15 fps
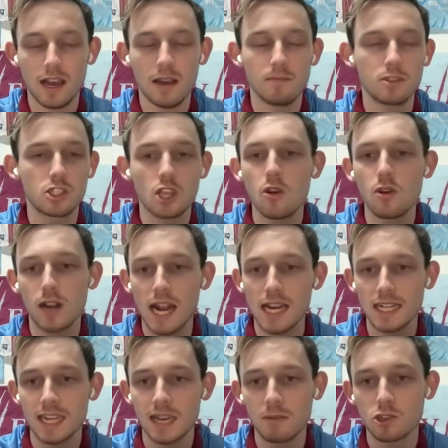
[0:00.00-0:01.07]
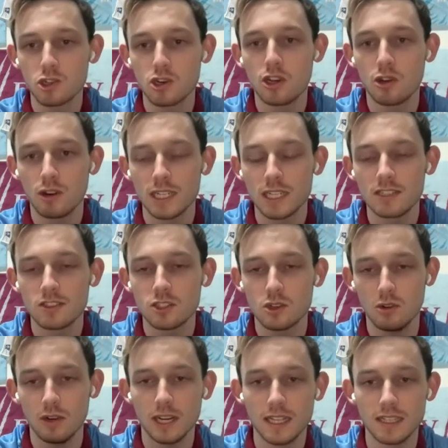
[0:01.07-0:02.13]
I'm so glad Adama Traore didn't
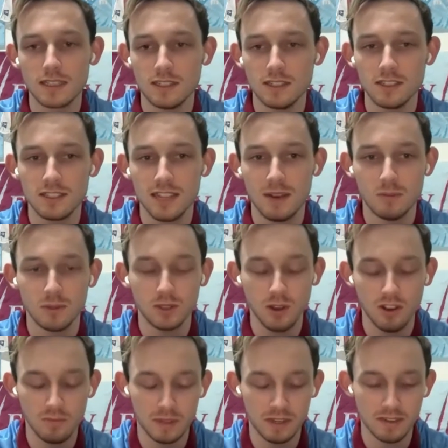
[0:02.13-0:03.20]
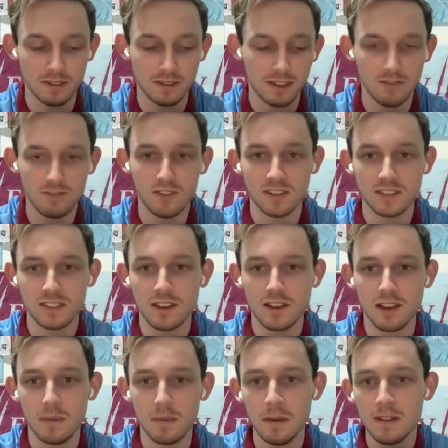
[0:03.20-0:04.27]
score against us. That would not have been a fun
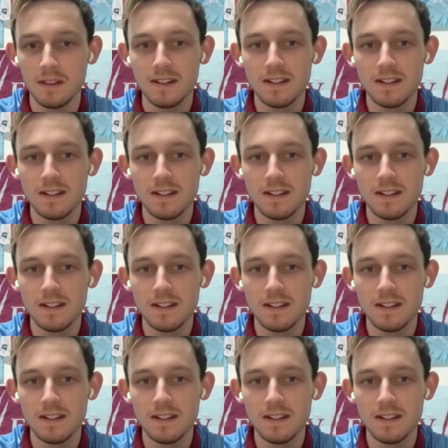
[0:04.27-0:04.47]
time.